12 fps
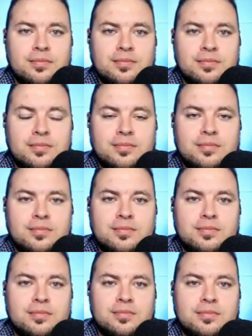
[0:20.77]

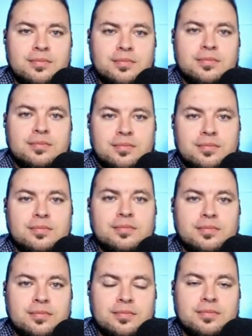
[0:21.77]

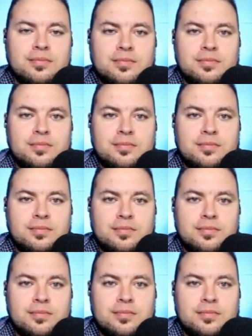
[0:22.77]

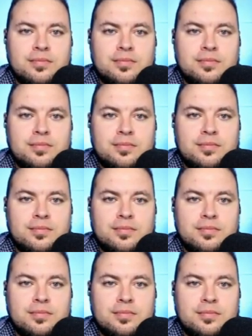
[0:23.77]

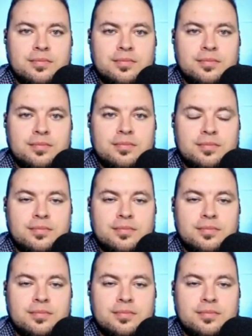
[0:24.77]
(not speaking)